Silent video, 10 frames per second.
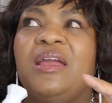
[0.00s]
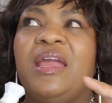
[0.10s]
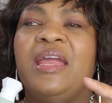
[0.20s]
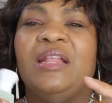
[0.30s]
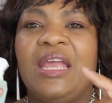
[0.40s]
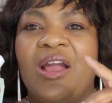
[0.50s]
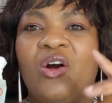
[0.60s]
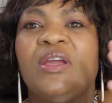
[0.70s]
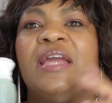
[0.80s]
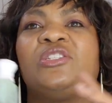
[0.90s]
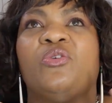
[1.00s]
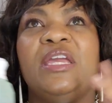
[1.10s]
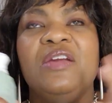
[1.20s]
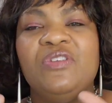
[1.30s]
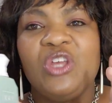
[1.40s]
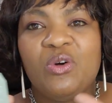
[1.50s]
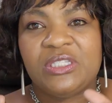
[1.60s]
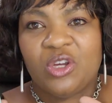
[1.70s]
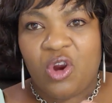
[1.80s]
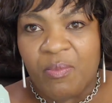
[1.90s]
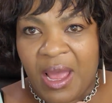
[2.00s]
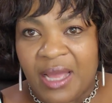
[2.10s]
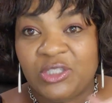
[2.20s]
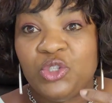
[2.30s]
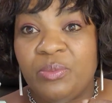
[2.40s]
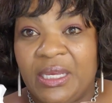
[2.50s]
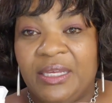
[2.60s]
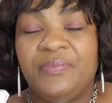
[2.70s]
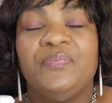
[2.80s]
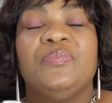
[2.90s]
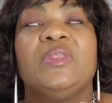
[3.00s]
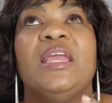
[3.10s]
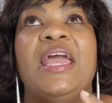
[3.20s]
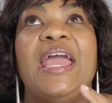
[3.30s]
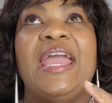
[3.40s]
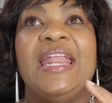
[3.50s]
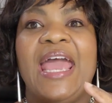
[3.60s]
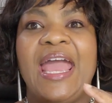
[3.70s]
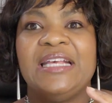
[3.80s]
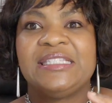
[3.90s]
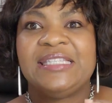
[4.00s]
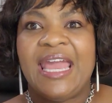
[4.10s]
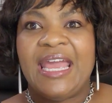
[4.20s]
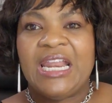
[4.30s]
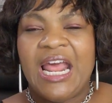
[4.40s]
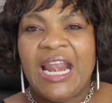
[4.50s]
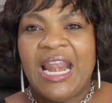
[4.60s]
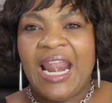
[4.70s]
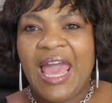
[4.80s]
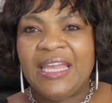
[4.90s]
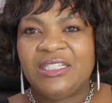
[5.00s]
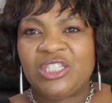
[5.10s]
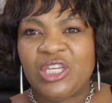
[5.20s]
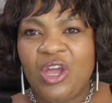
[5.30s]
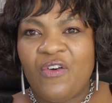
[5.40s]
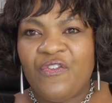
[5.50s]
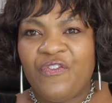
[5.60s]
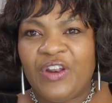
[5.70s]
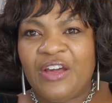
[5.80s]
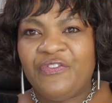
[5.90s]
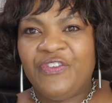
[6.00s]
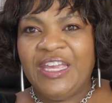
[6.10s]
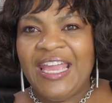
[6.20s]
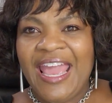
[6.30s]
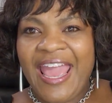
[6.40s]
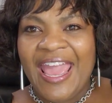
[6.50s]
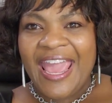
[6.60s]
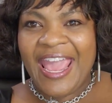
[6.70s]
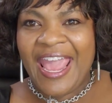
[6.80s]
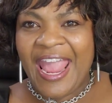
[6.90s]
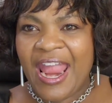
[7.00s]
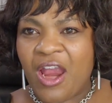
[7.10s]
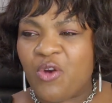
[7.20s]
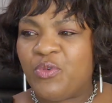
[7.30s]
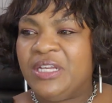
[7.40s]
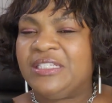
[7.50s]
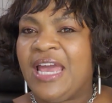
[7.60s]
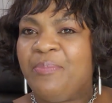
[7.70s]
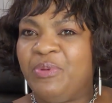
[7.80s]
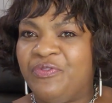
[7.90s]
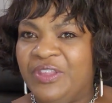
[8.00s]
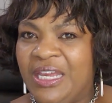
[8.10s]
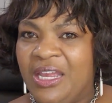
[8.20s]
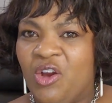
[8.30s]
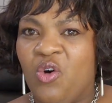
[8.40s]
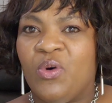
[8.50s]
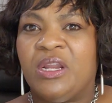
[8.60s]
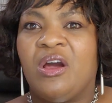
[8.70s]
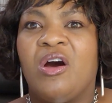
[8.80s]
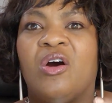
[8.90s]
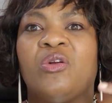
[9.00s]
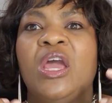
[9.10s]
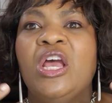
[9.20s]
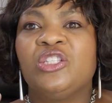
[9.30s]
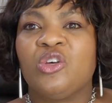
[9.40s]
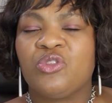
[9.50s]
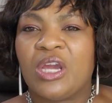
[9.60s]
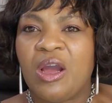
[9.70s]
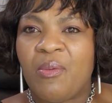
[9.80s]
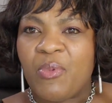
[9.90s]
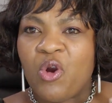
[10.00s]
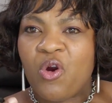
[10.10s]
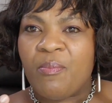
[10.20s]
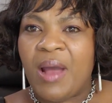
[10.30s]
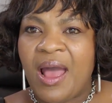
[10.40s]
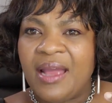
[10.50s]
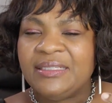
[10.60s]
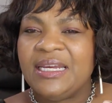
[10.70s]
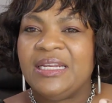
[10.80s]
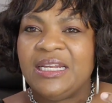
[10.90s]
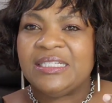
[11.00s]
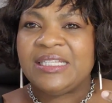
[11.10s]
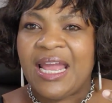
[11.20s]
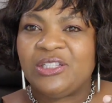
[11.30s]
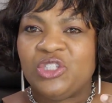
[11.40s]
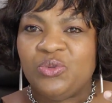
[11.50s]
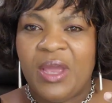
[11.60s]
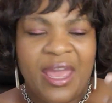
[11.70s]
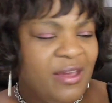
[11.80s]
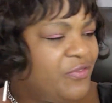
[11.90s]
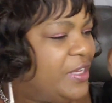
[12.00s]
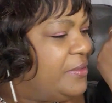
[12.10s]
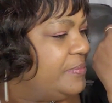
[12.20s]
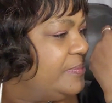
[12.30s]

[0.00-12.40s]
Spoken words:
And okay, so even though it's a gourmand to me, it has that light, fluffy, airy type of thing going on. So the gourmand in it is not too heavy.